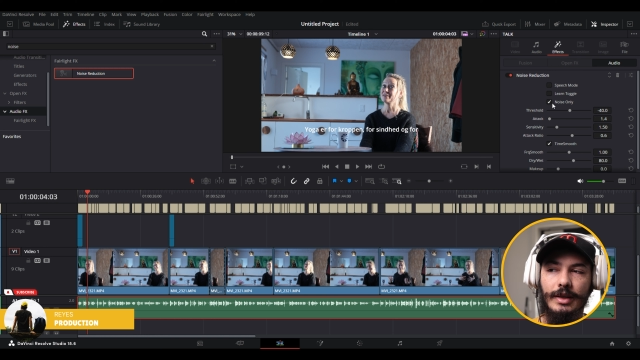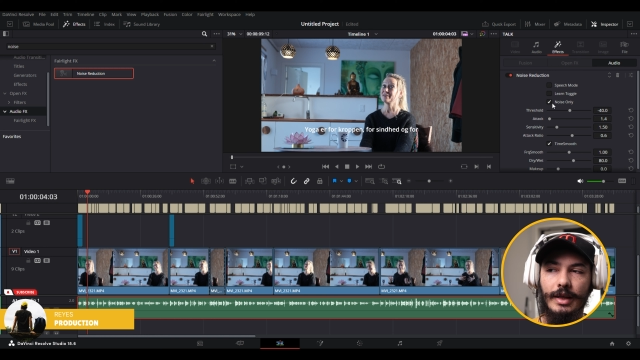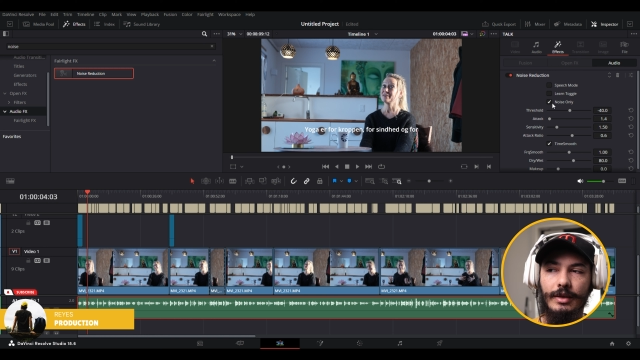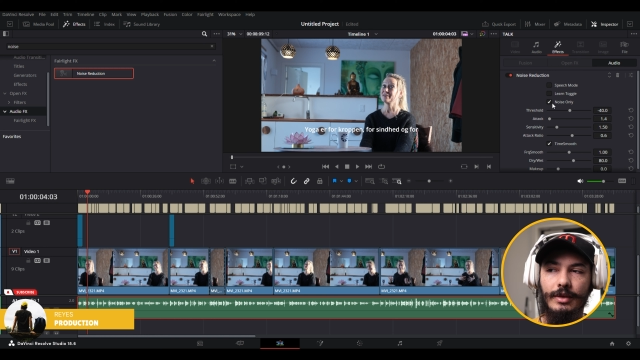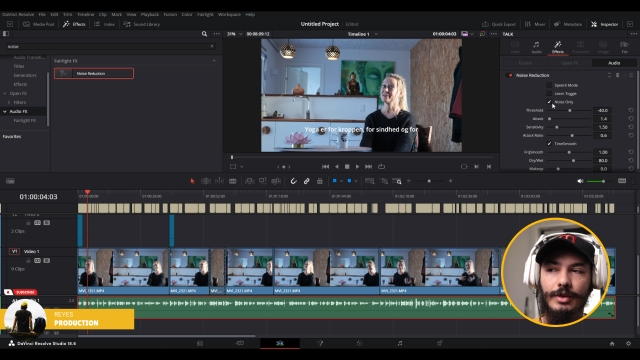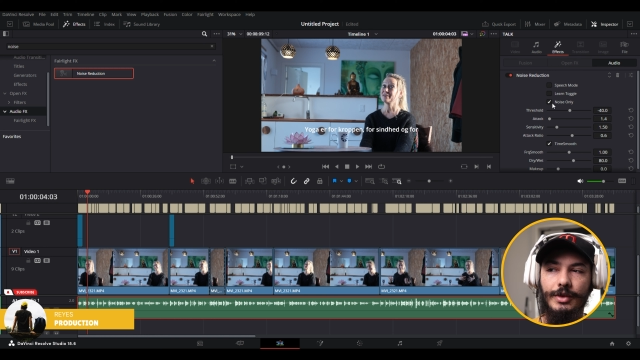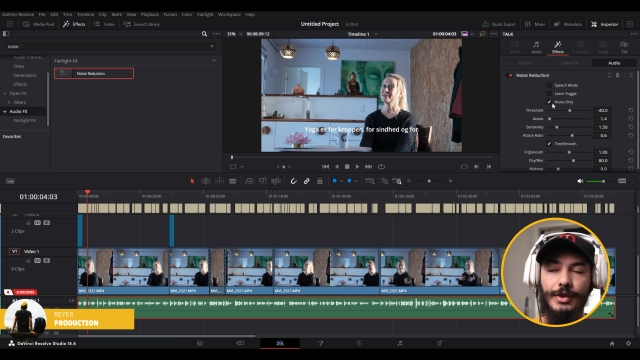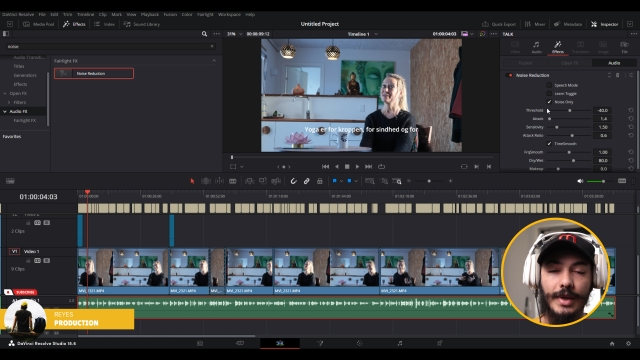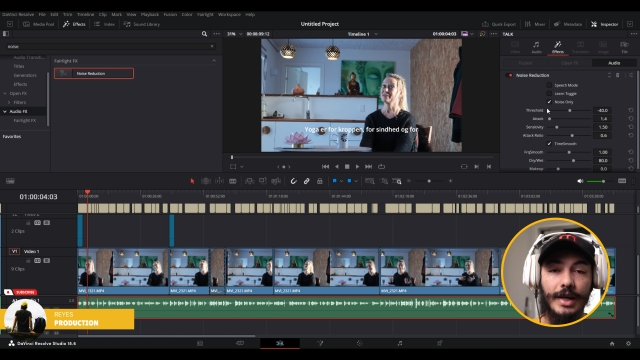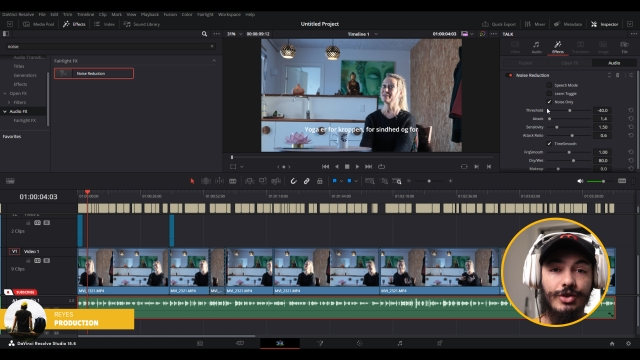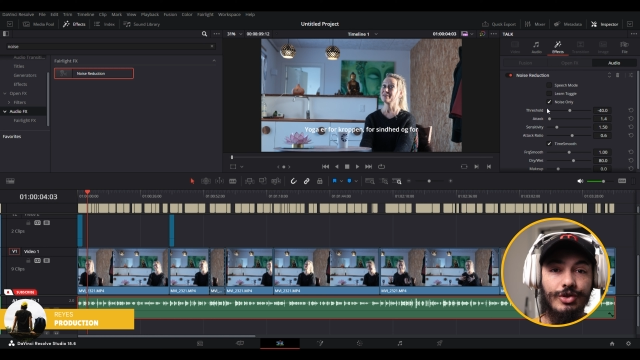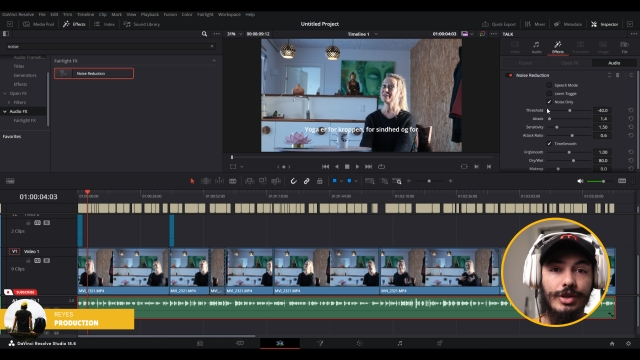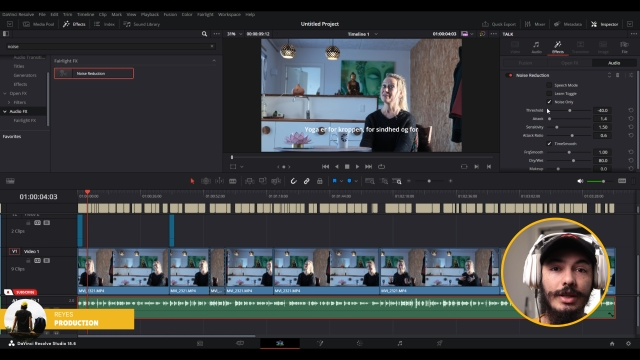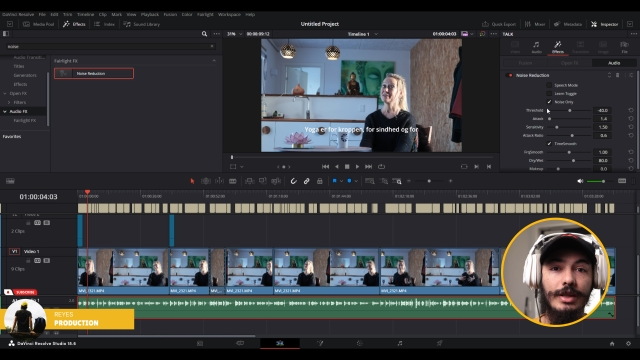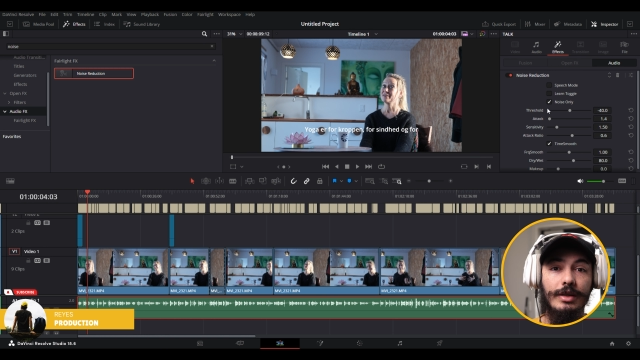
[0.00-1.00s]
then you
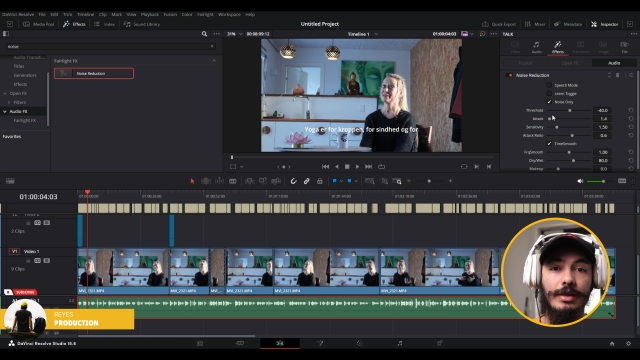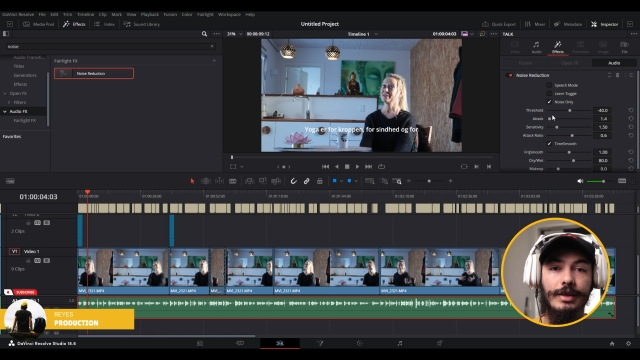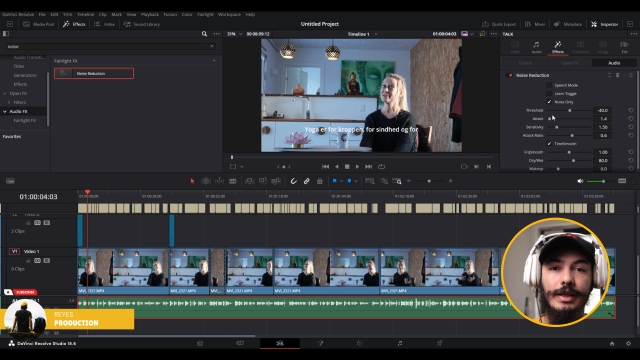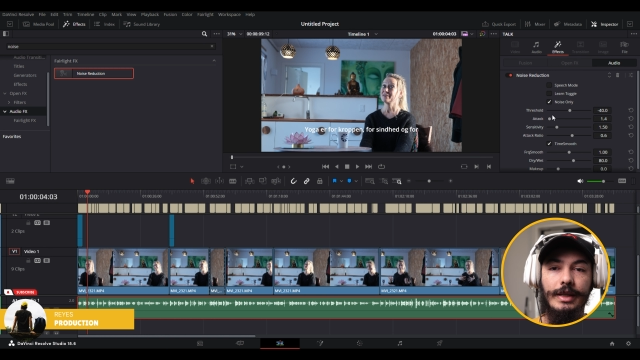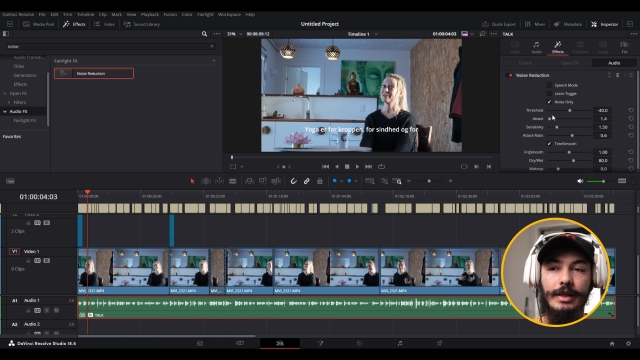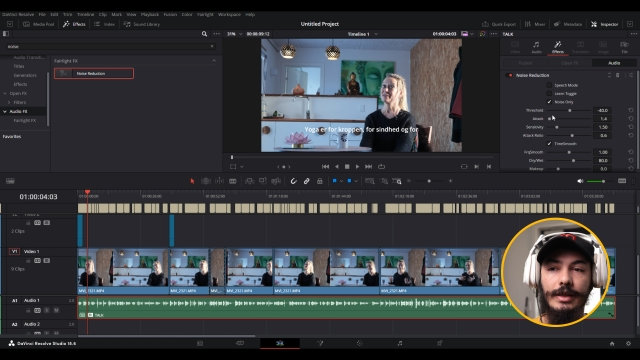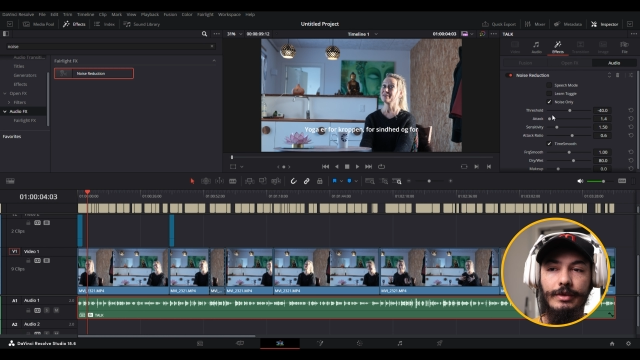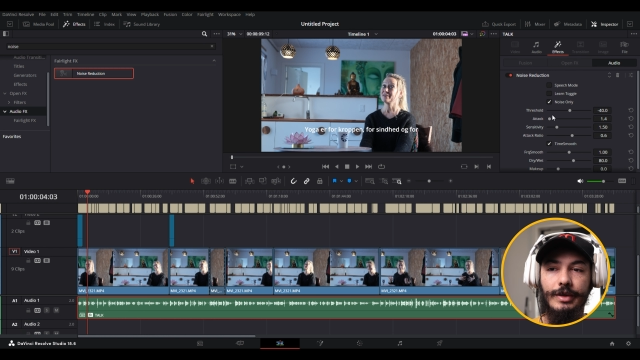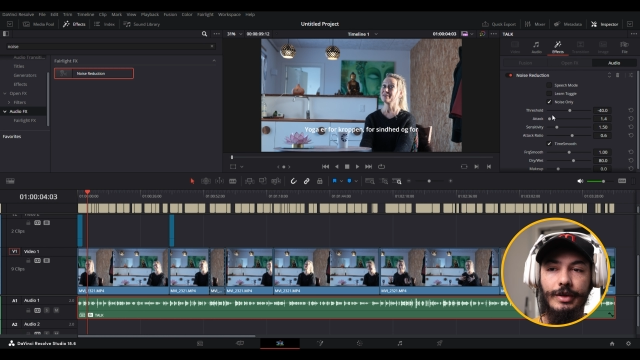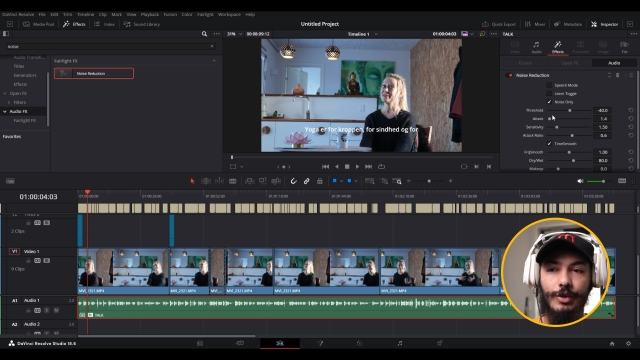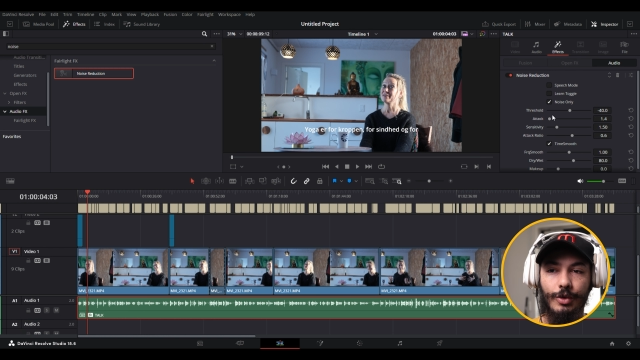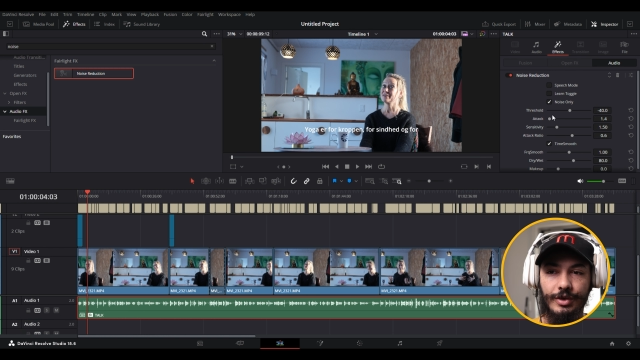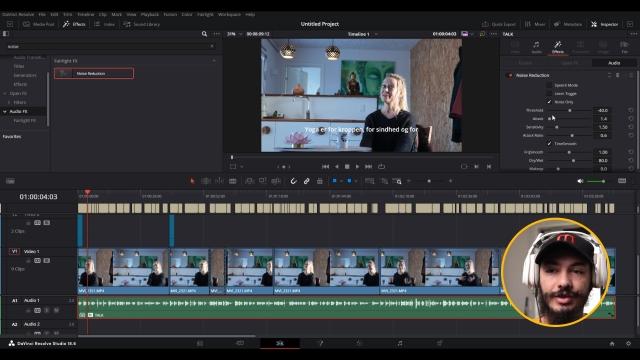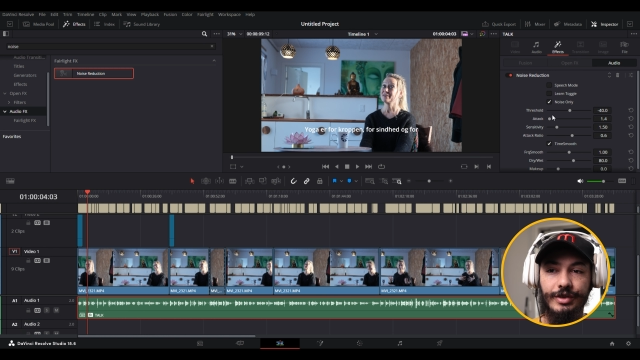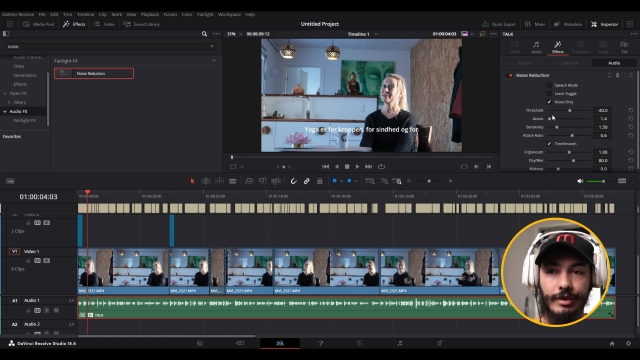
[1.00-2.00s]
actually hear the
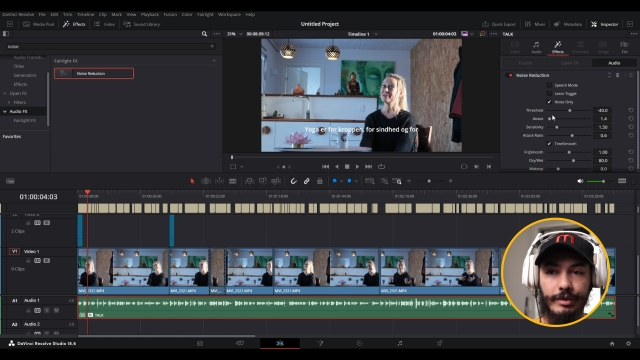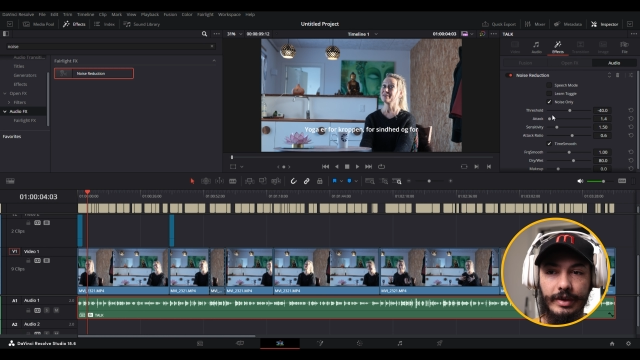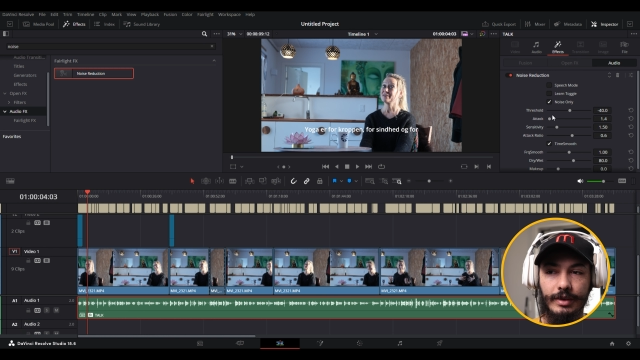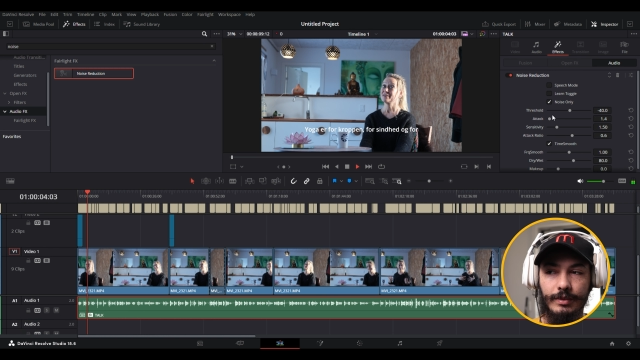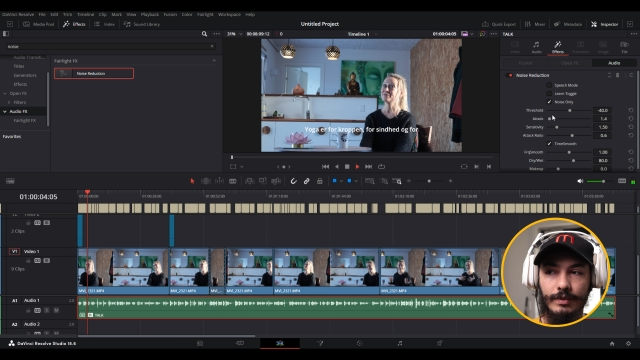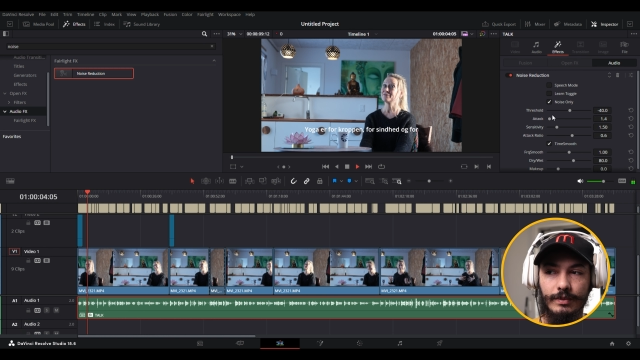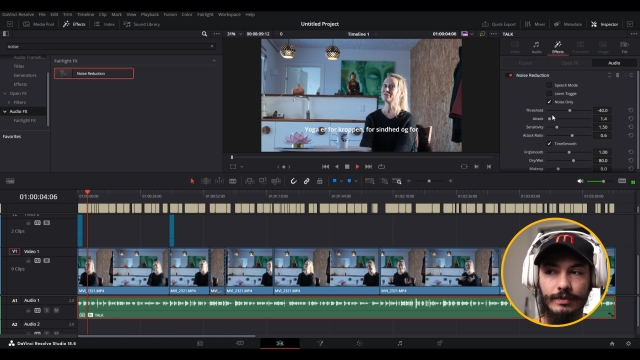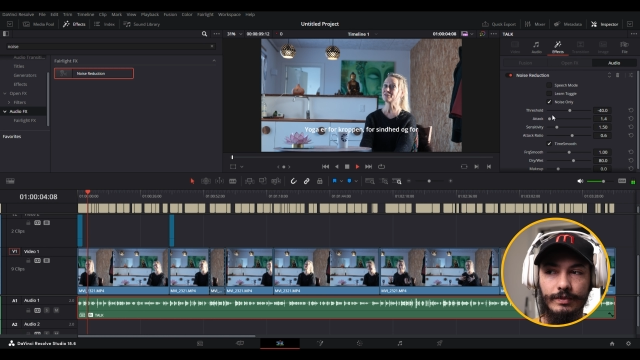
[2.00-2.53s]
noise only,